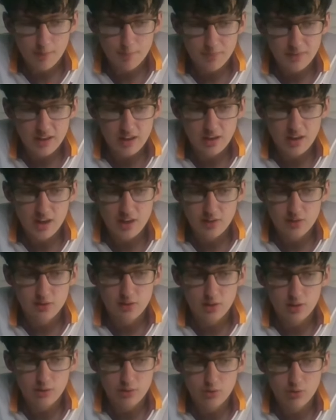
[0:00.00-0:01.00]
you need
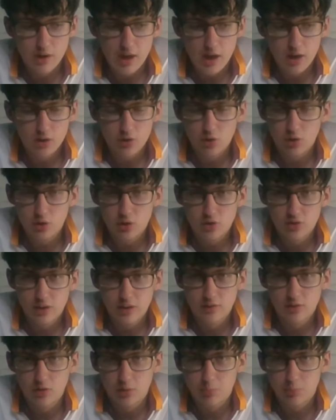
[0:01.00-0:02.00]
to create a load of
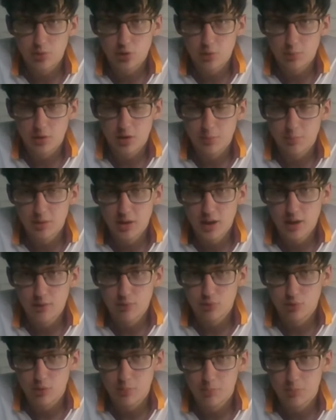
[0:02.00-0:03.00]
chances and put them on a plate
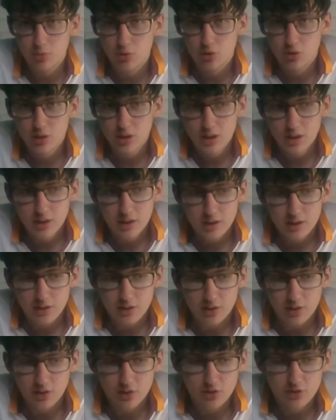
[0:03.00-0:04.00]
for him. But, you
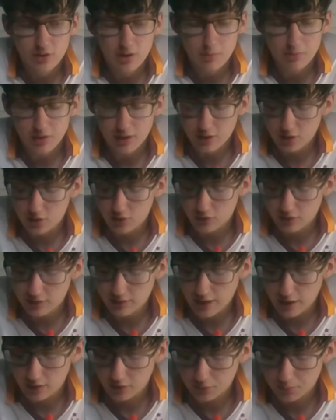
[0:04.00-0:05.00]
know, he just seems like another
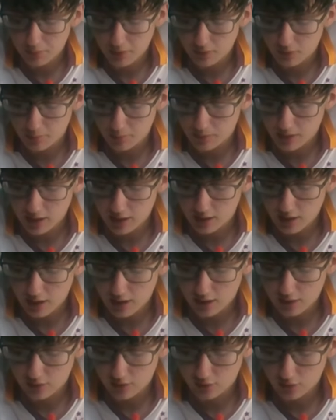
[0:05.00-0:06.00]
Tyler Smith to me, and
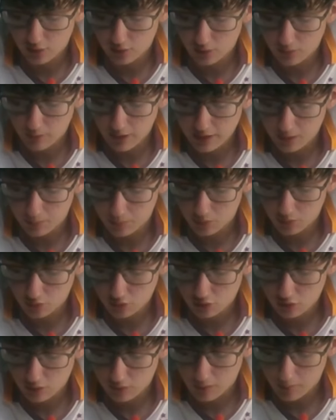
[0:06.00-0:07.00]
I just don't reckon
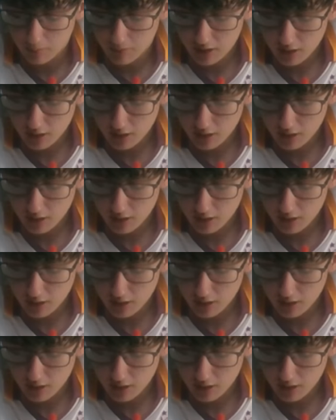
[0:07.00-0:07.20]
much to him,